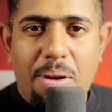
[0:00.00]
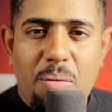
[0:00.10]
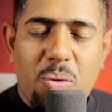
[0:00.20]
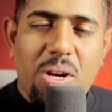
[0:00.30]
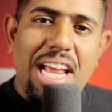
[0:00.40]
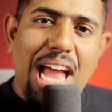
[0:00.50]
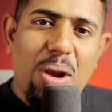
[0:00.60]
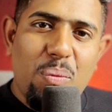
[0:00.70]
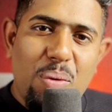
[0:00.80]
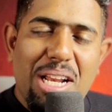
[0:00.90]
everyone,
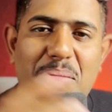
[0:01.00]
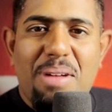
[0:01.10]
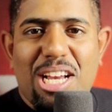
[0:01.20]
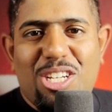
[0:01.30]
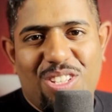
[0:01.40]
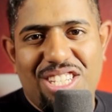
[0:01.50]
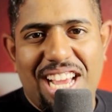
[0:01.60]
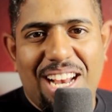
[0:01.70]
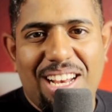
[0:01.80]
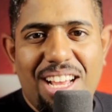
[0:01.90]
and welcome back to the
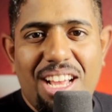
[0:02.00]
channel.